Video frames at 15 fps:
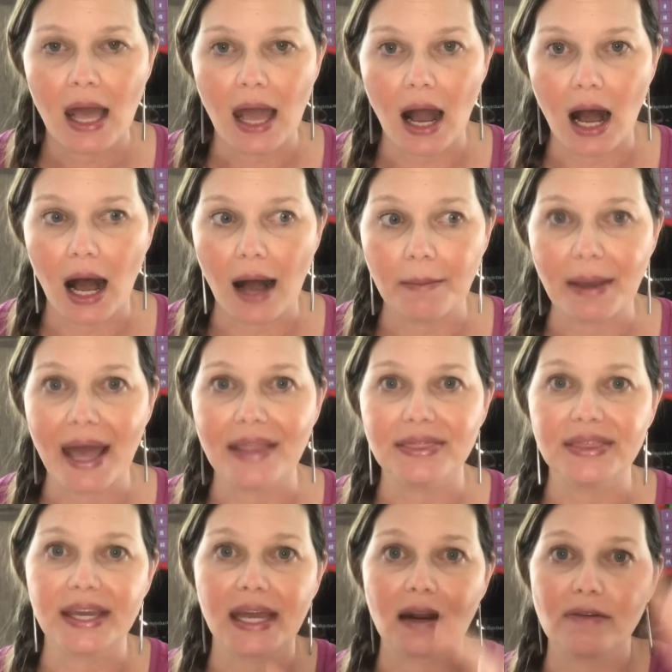and
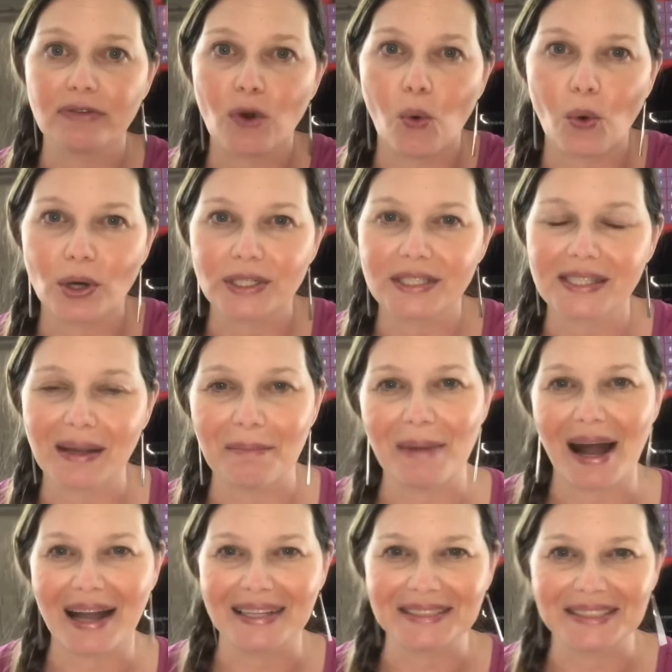then of course my